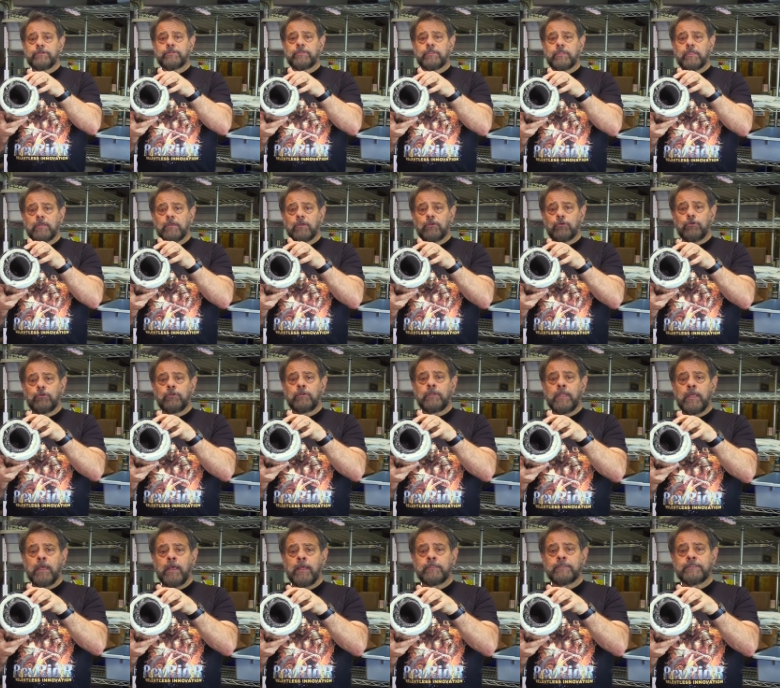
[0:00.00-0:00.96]
the good
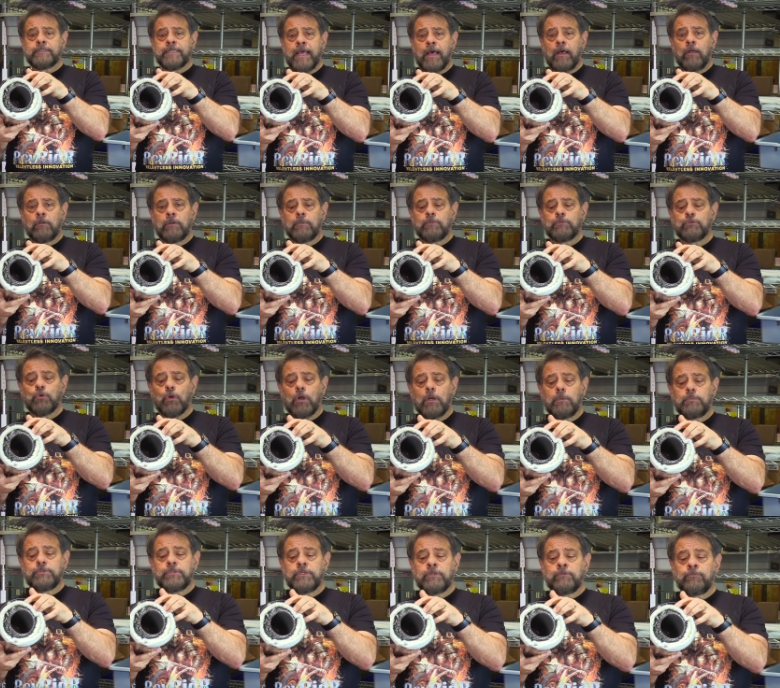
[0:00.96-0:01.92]
sound
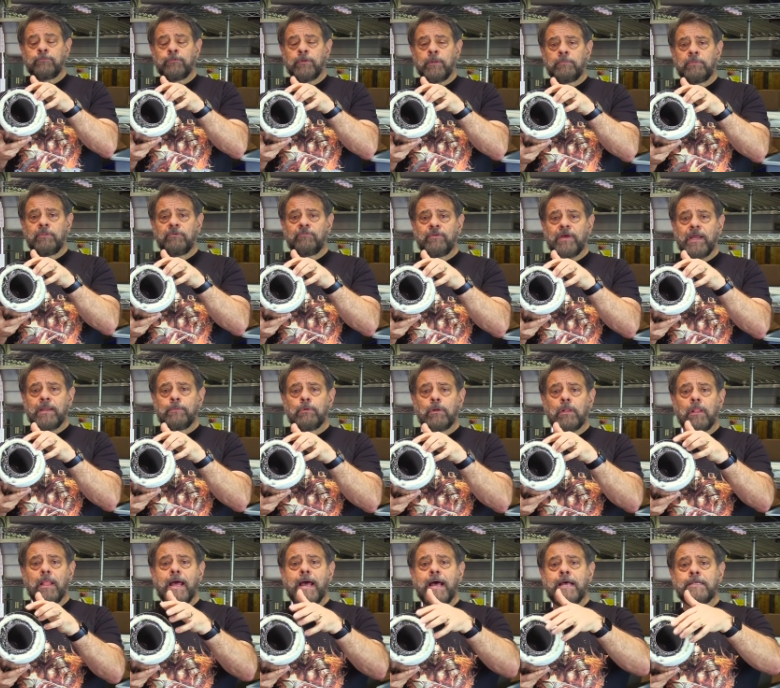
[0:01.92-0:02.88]
absorption from the
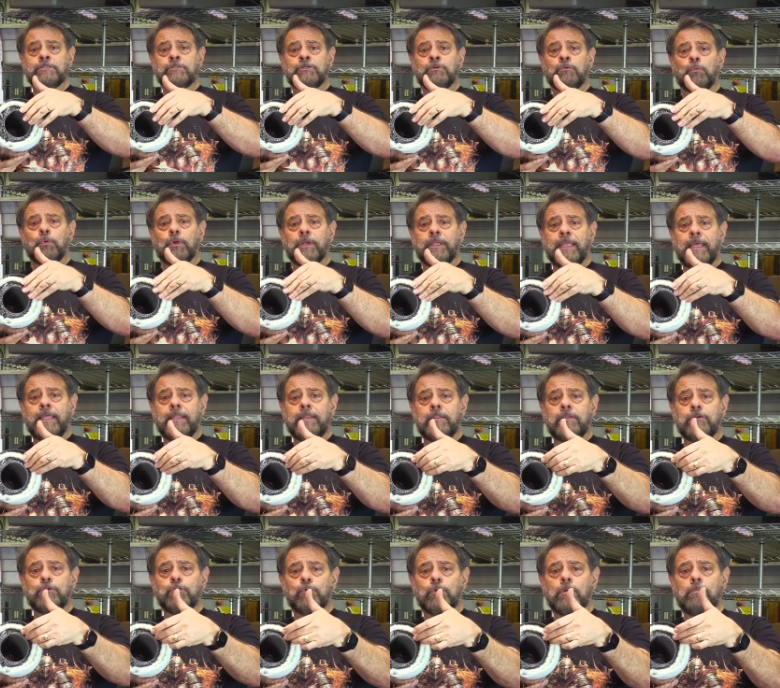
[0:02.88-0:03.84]
fiberglass. We're getting
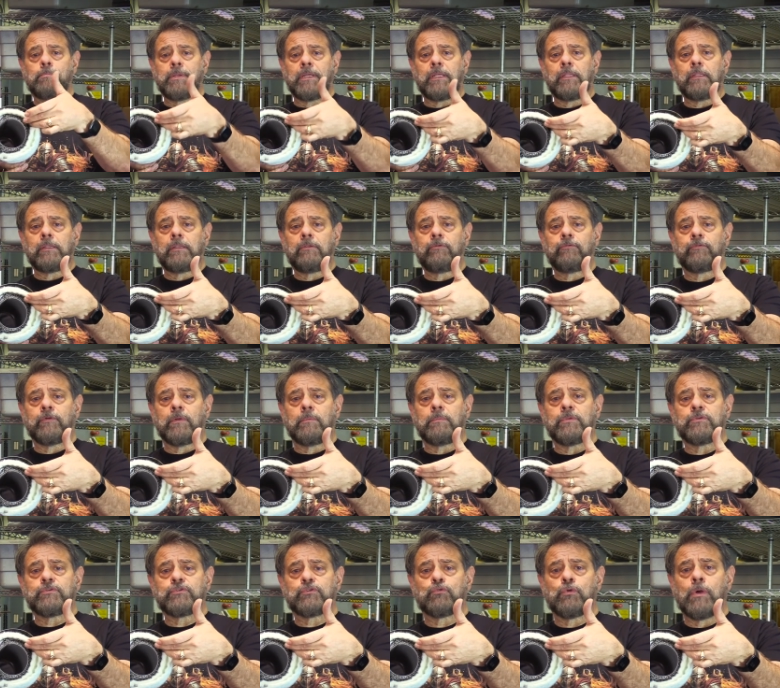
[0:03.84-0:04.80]
the durability from
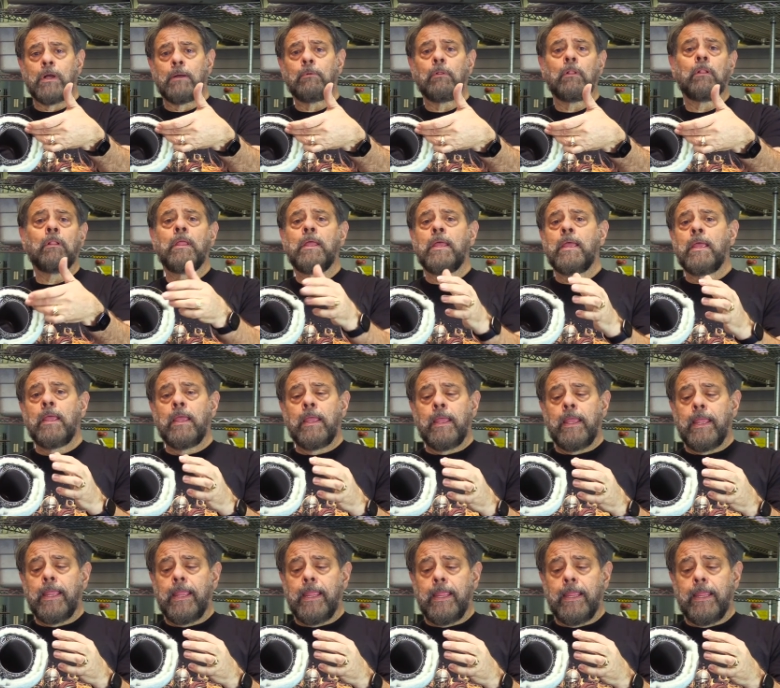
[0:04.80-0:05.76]
the scrubble,
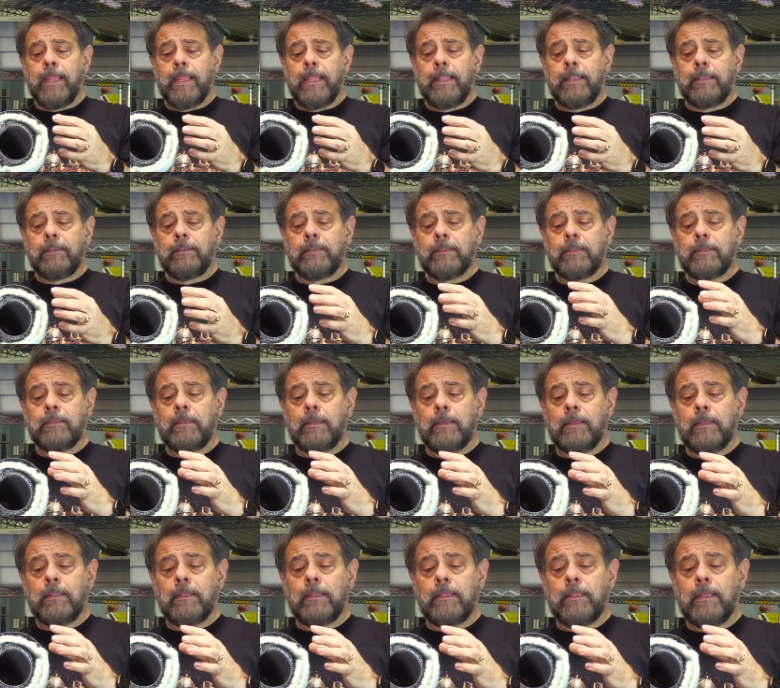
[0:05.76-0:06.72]
and
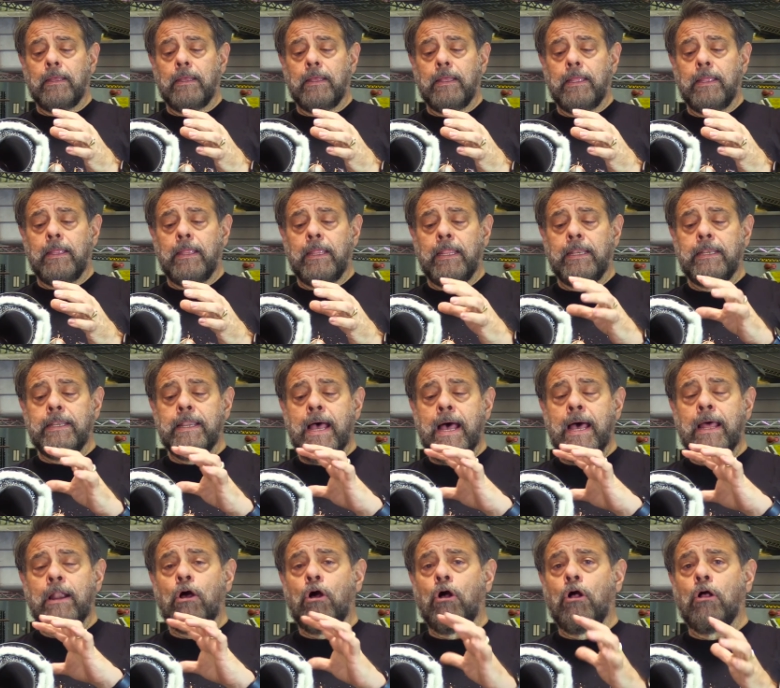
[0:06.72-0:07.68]

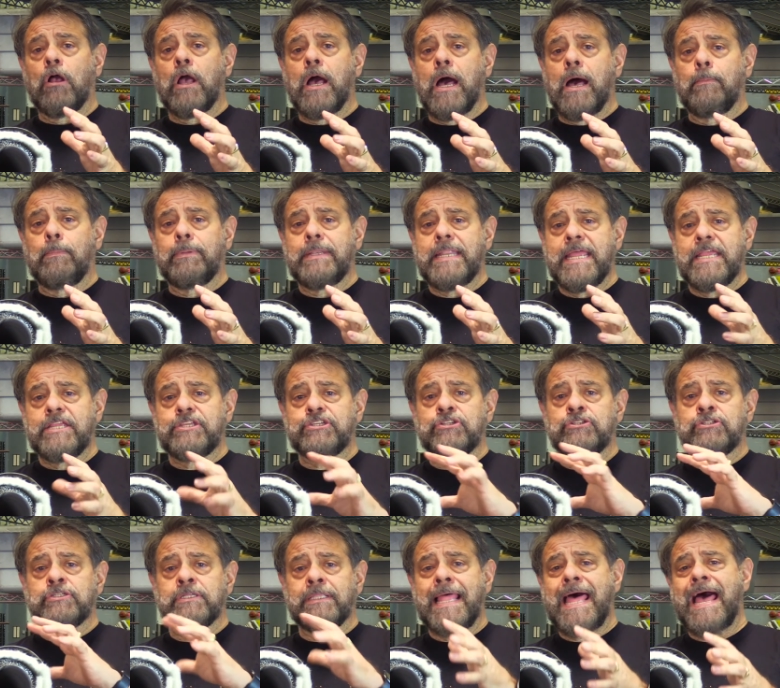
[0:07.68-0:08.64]
not all
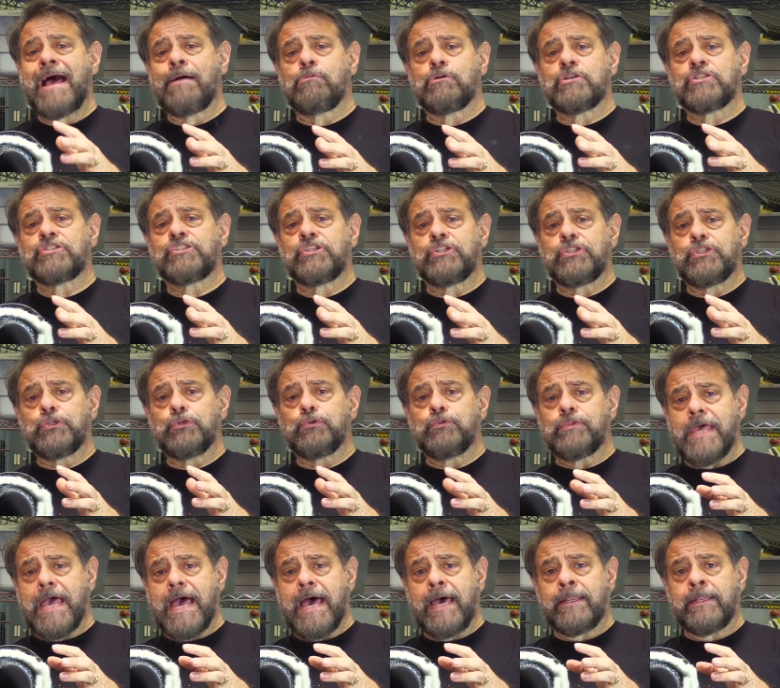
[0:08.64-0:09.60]
combinations allow us to do
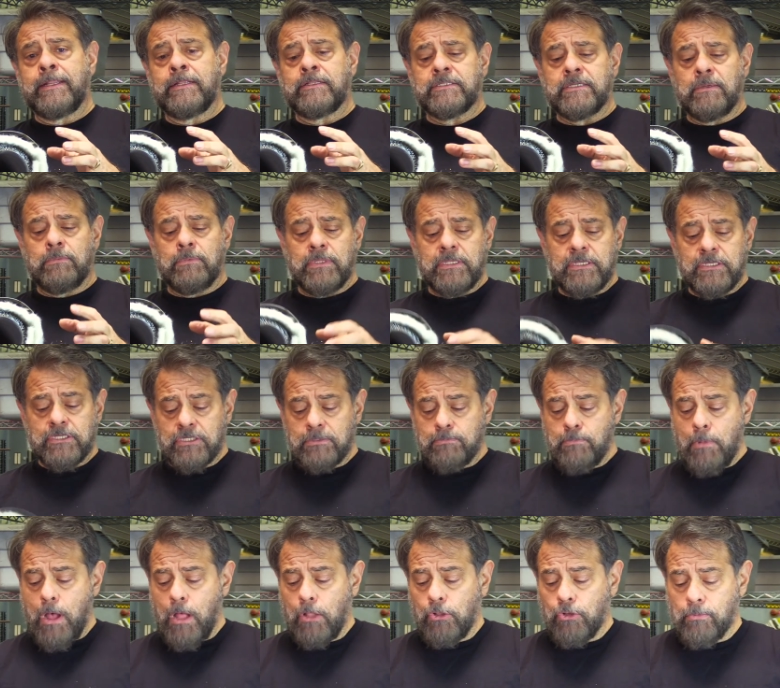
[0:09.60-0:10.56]
that. In some of these
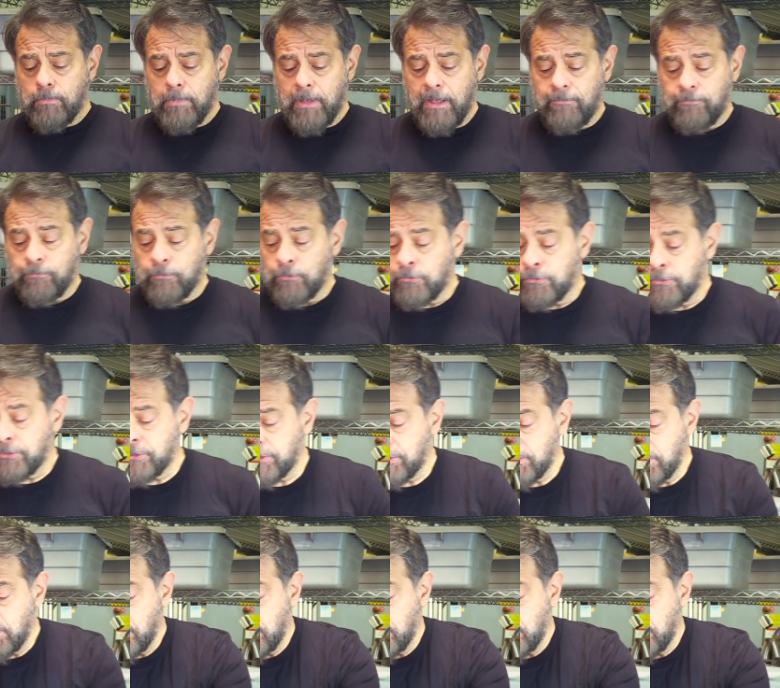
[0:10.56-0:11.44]
smaller mufflers,